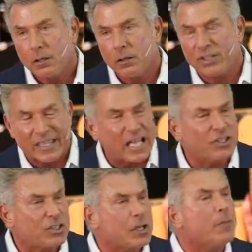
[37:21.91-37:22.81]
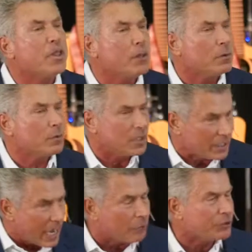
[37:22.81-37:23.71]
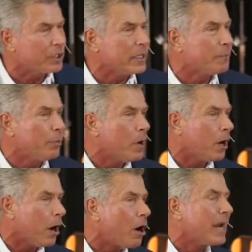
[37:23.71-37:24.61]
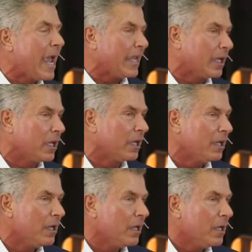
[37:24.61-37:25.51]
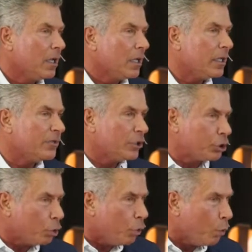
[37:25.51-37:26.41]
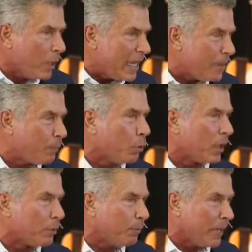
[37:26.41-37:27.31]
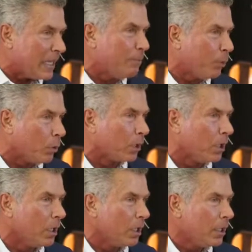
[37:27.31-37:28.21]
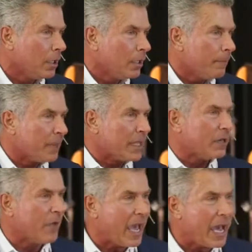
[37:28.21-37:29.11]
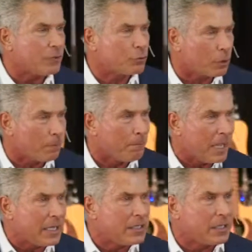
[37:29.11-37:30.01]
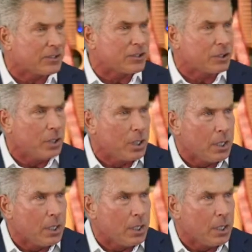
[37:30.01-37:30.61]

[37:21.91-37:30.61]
you see, that's some of the, the counseling heartache is that you weep with people that have had tremendous